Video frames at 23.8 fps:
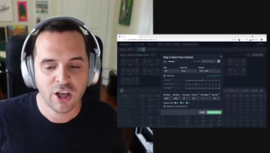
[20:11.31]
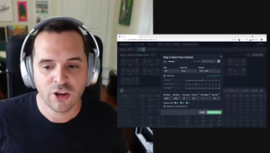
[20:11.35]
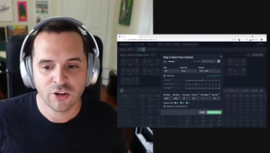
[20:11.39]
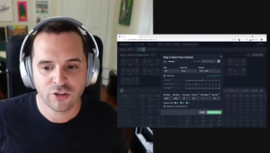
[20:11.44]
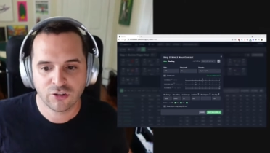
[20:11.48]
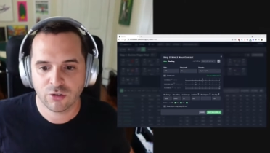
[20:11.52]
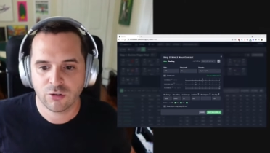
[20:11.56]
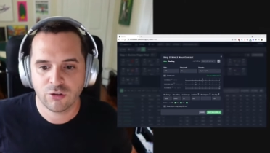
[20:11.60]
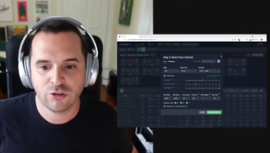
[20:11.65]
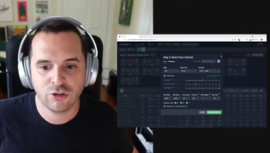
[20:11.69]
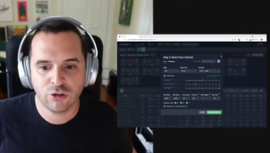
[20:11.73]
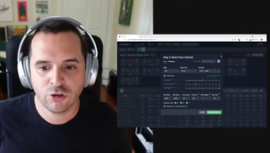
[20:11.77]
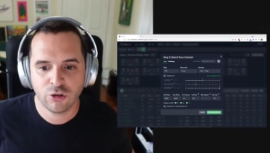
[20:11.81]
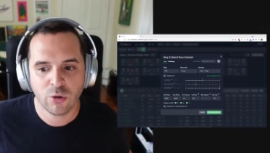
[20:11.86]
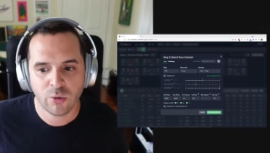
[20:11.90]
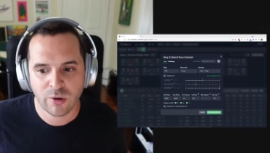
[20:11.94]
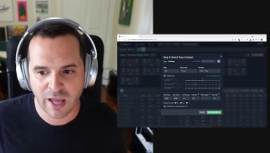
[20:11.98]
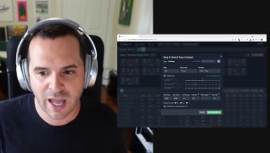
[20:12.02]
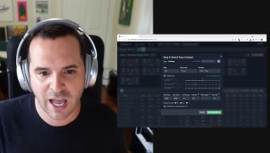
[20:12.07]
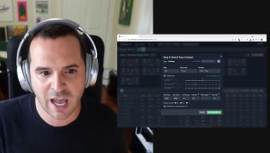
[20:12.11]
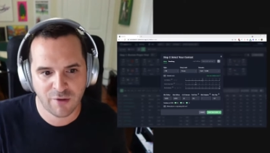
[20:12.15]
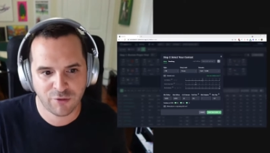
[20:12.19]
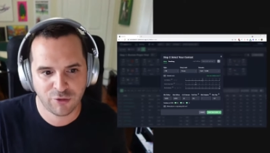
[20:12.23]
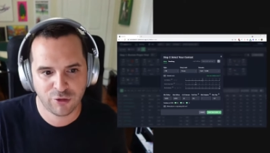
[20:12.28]
So you don't
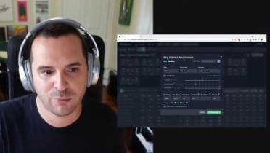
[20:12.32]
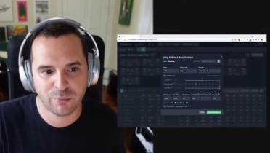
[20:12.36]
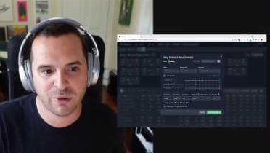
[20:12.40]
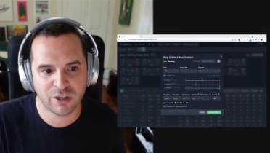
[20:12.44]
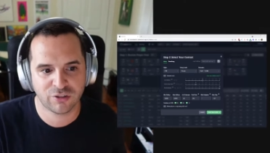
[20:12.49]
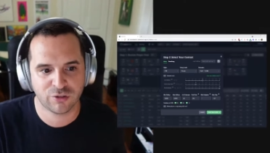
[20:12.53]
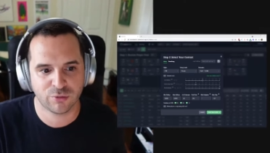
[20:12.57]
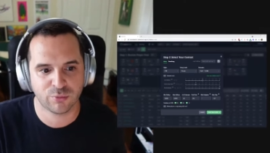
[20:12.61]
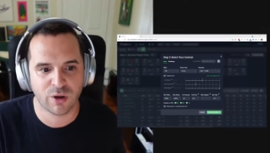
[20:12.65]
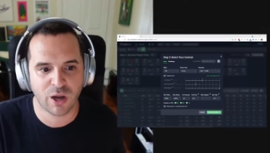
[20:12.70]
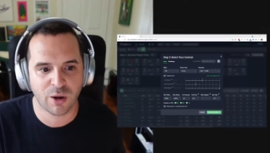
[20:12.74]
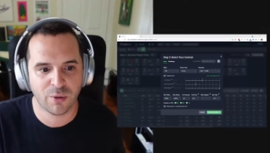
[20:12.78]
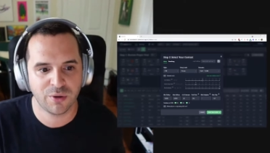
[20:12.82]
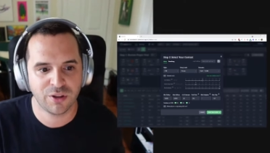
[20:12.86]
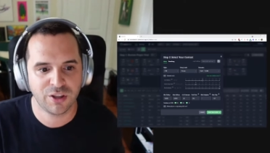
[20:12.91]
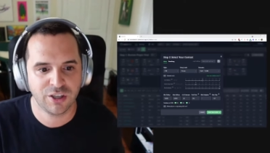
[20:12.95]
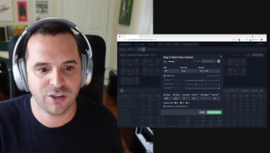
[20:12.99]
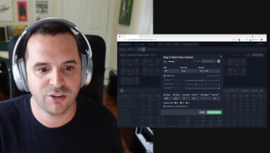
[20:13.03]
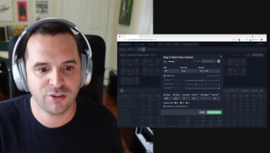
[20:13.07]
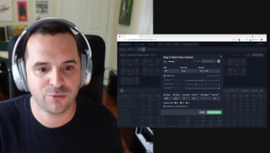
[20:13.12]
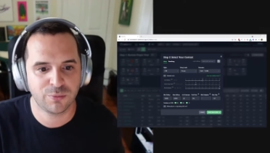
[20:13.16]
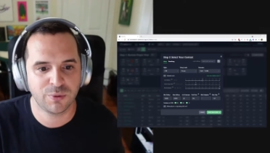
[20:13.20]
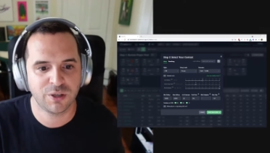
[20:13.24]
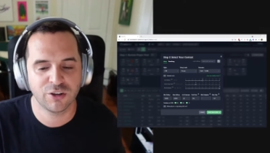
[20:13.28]
have to mess around with
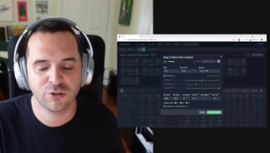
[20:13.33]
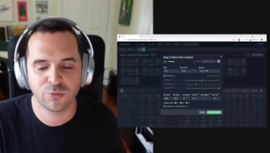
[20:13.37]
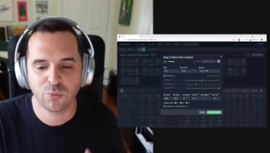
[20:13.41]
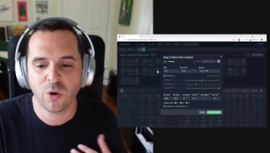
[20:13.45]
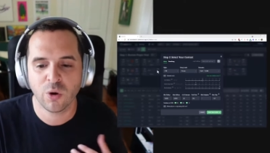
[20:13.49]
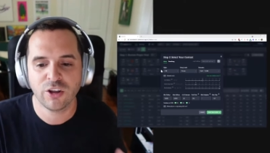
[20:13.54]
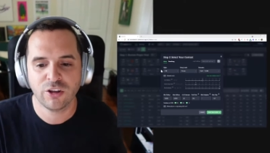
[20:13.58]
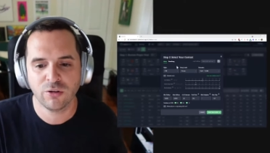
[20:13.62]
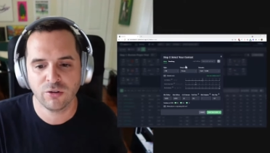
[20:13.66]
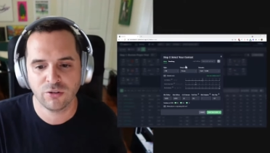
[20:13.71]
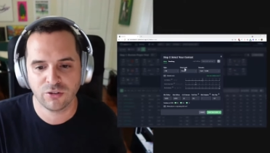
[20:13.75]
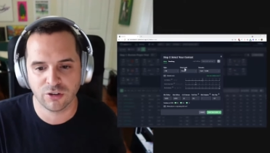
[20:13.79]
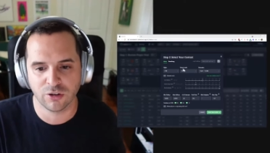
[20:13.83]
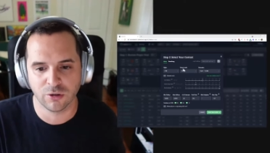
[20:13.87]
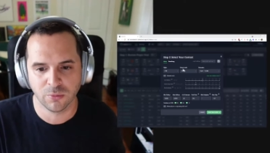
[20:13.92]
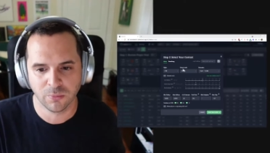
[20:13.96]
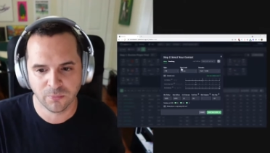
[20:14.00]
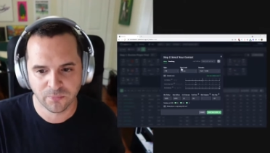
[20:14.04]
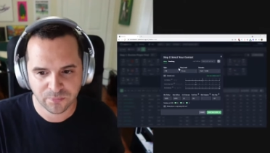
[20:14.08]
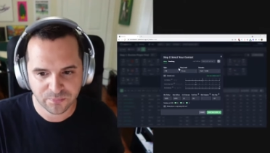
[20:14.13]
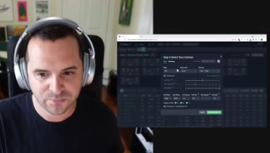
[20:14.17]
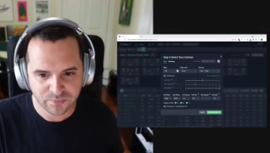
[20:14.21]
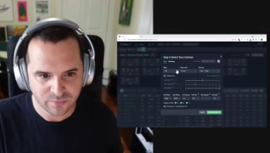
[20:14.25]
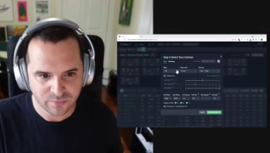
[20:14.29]
these, because what you'll do